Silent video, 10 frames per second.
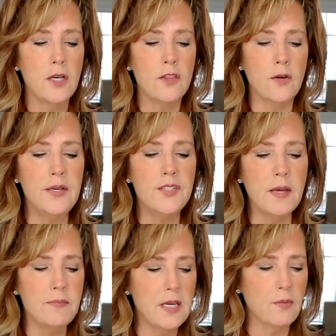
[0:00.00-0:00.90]
there is
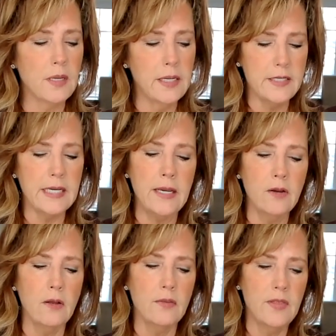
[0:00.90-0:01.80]
something really to
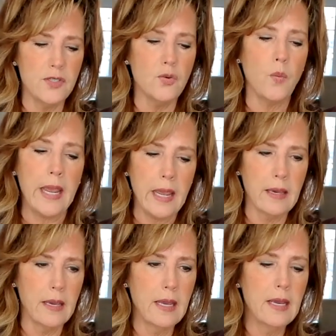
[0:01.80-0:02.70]
heal this
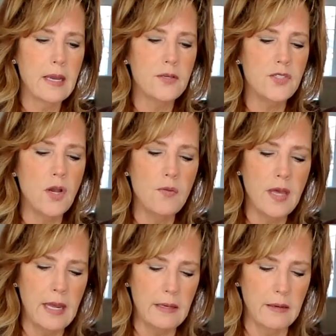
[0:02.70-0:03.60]
week so
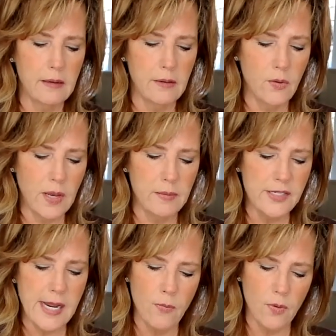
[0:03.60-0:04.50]
that you can
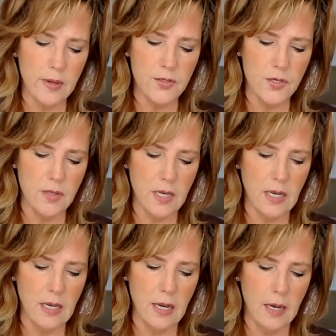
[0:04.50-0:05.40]
step more into
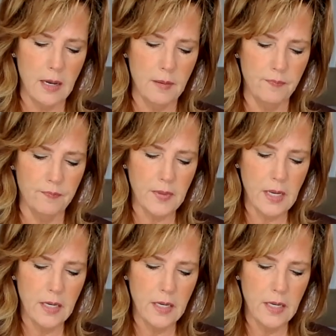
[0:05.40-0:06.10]
the um,